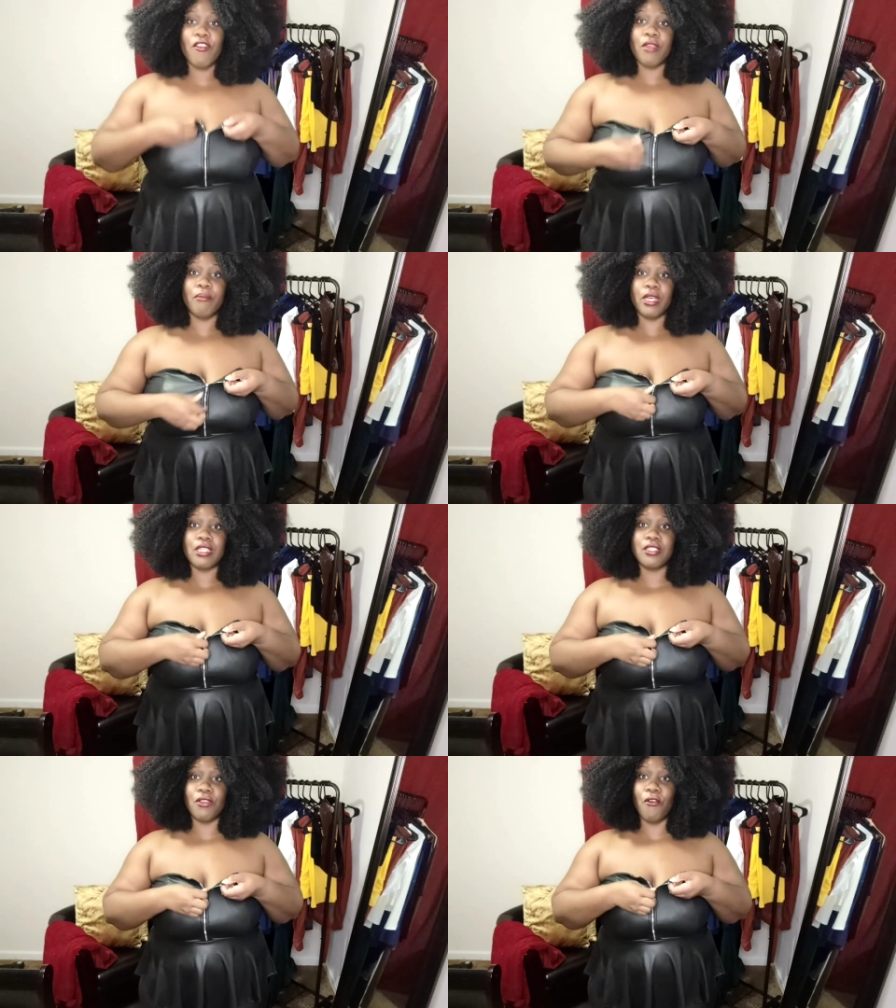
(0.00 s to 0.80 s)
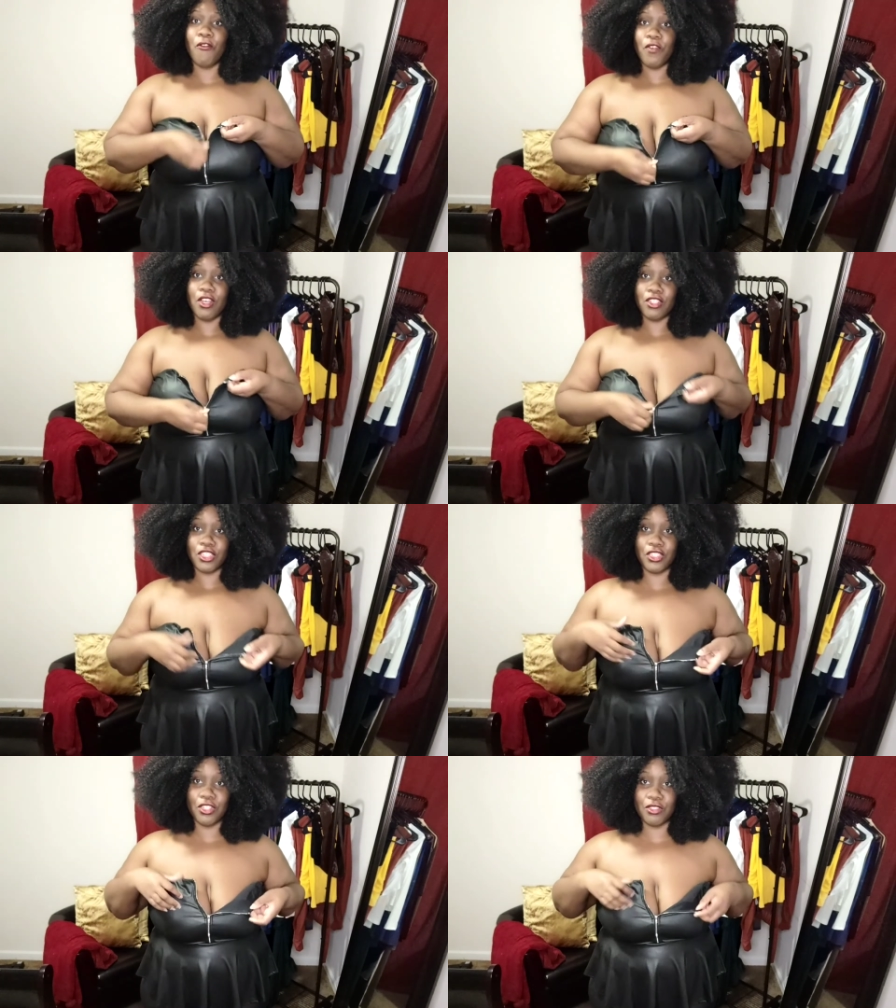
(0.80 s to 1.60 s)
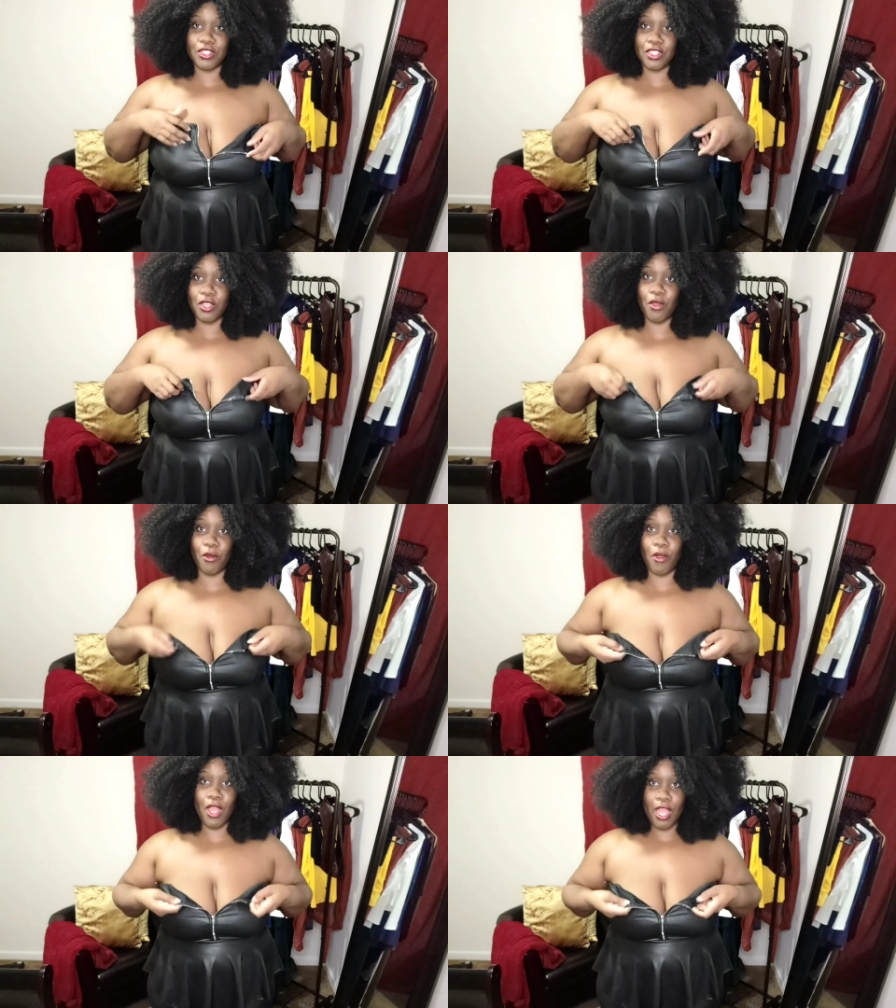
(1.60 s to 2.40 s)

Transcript: much so functional. So,